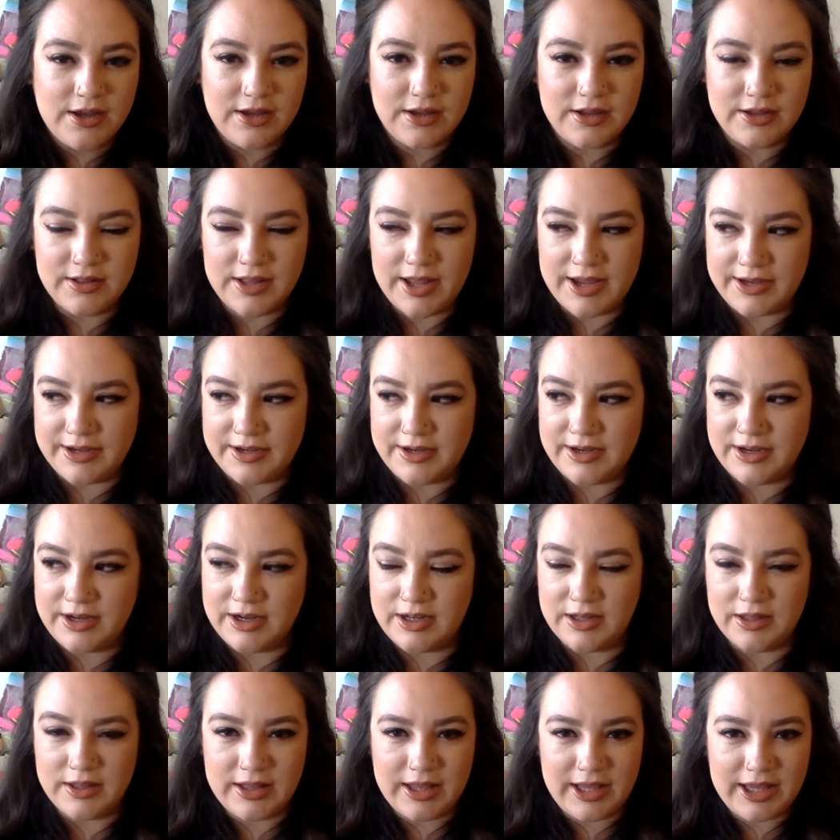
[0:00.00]
like
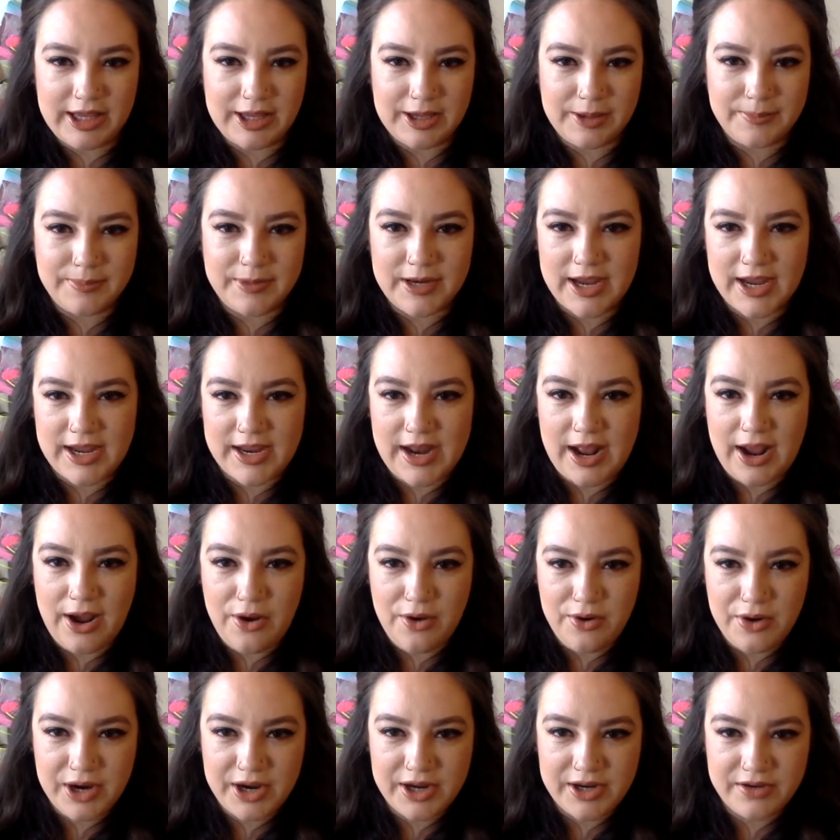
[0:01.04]
glam night out
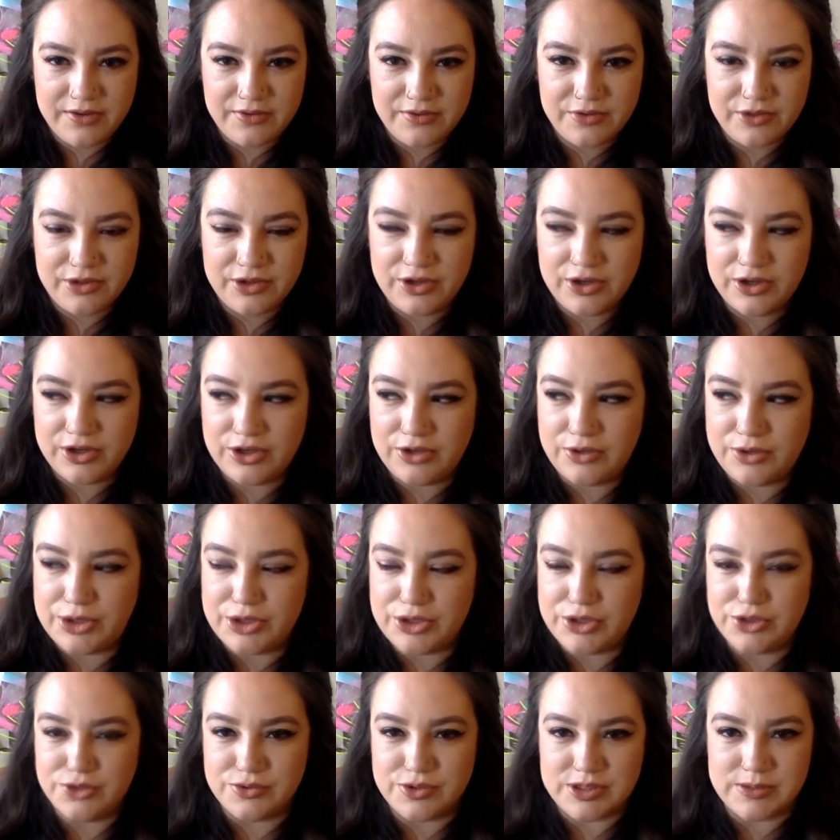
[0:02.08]
kind of look, you can
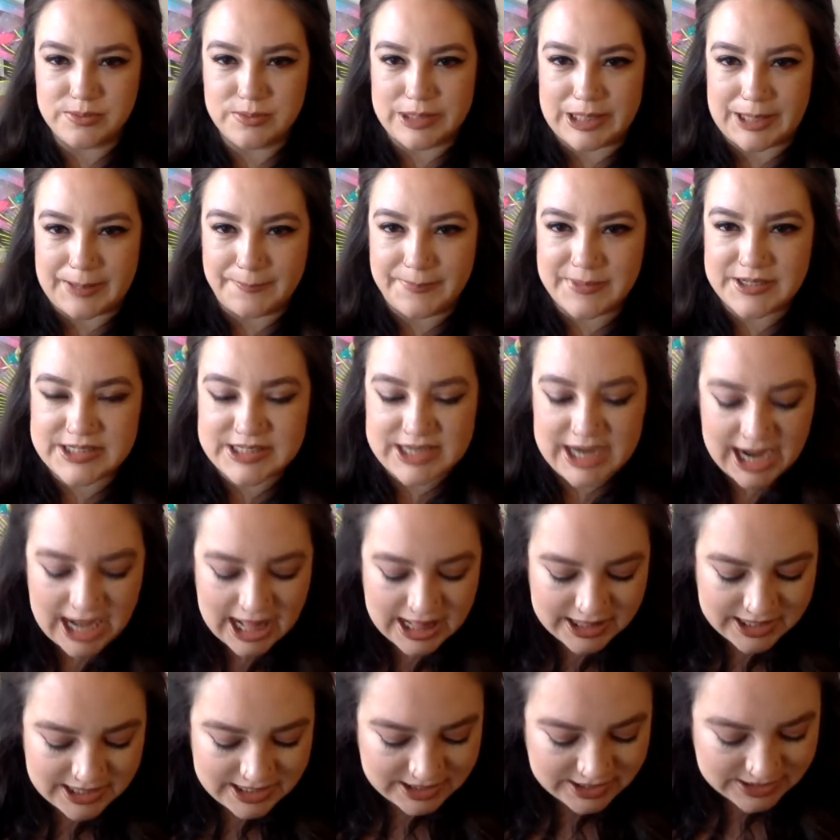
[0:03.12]
do something
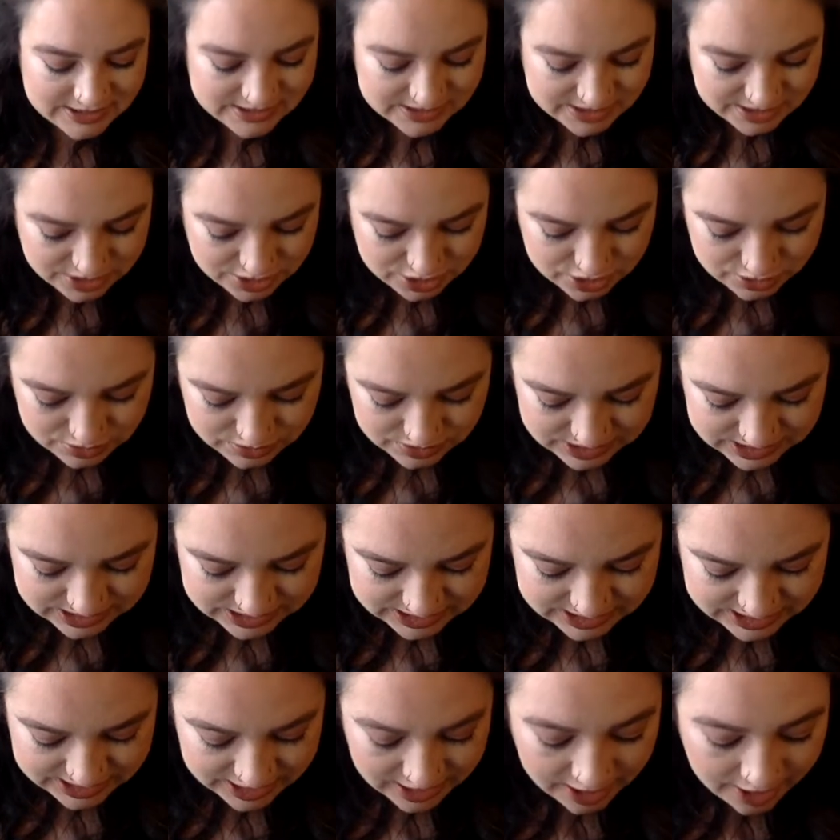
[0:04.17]
metallic because I do
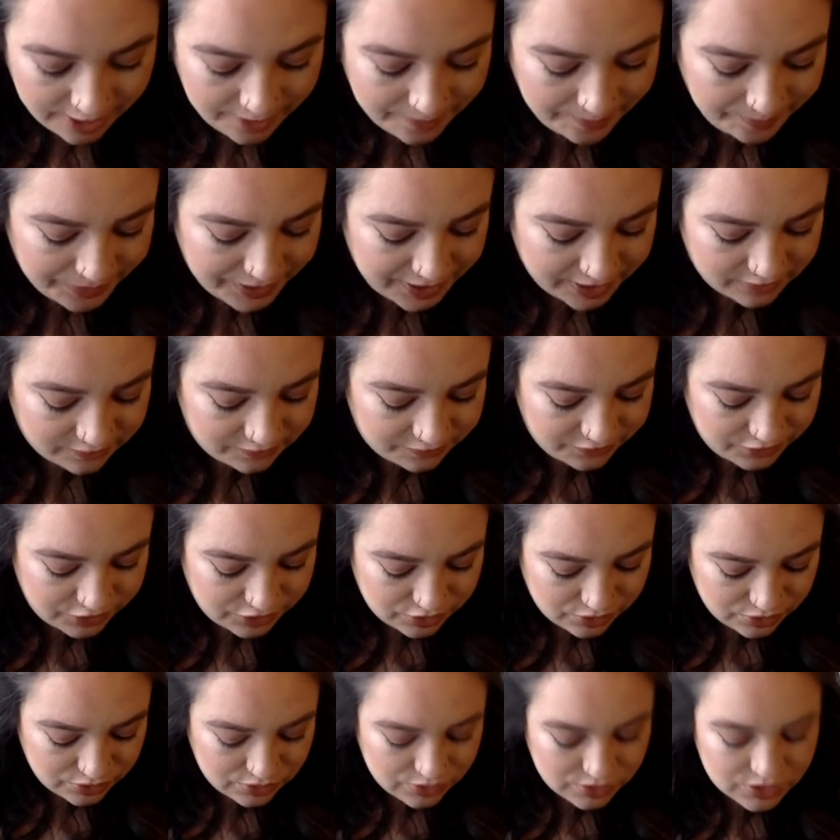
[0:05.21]
see a
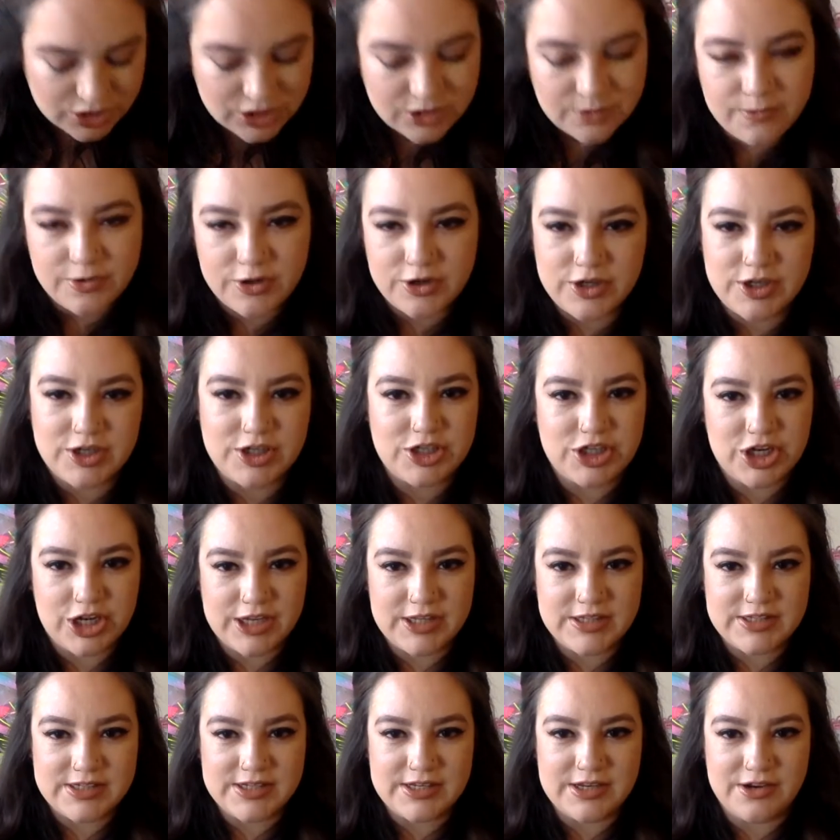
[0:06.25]
few shimmery
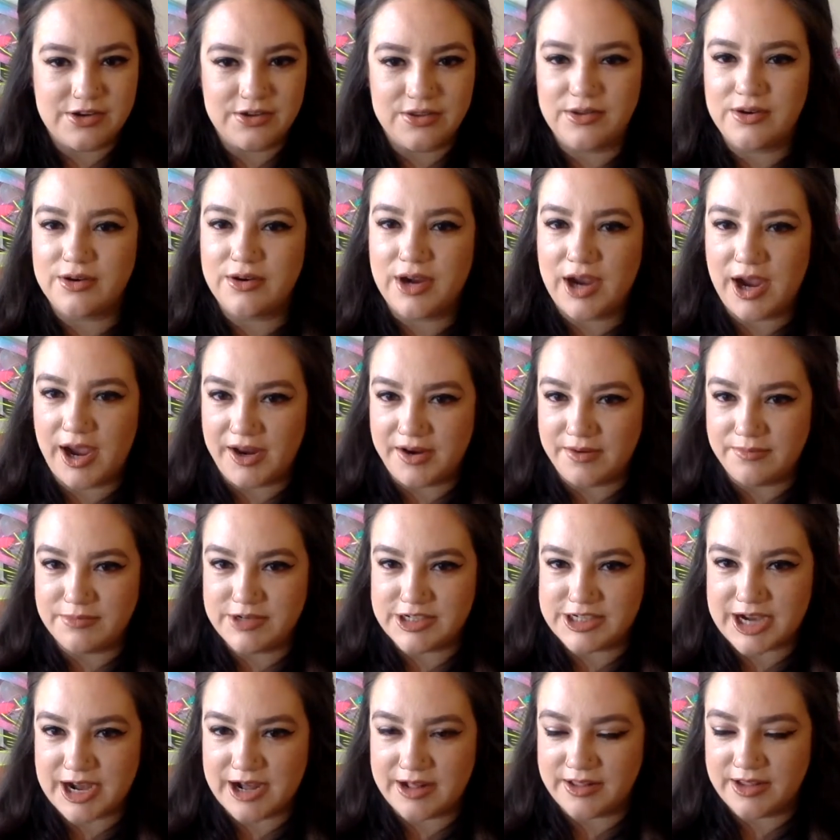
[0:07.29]
shades in here that are kind of
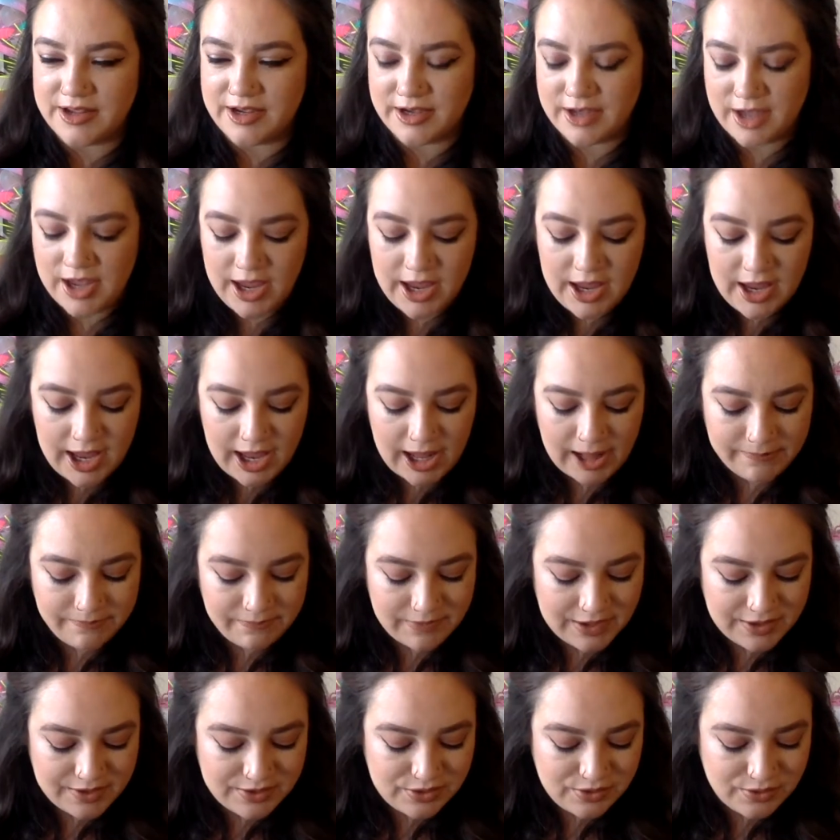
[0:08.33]
metallic, and
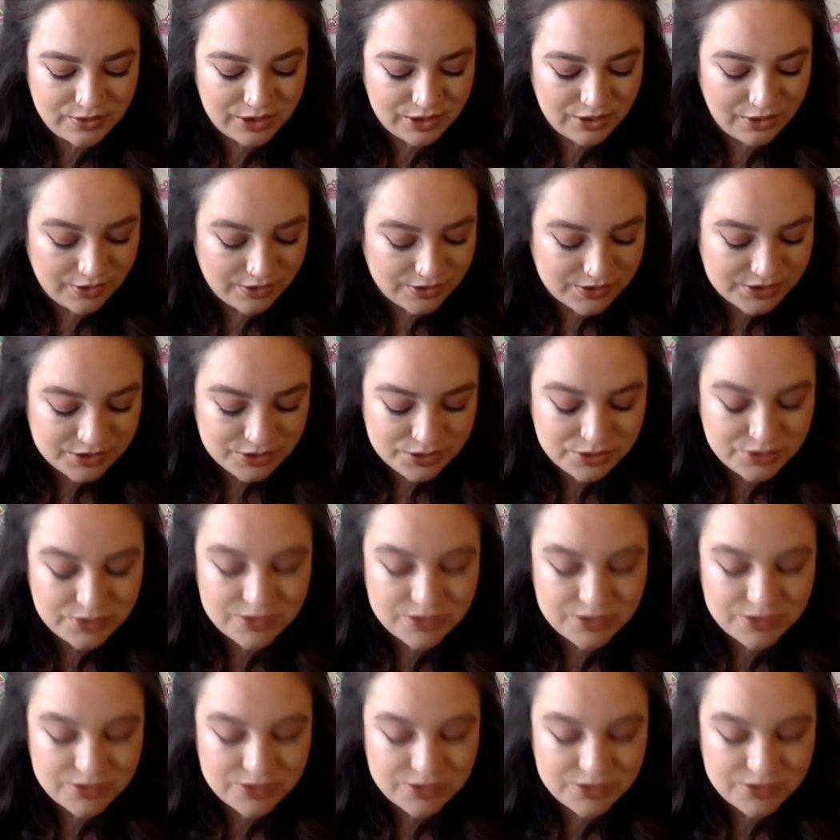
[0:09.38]
then you can also do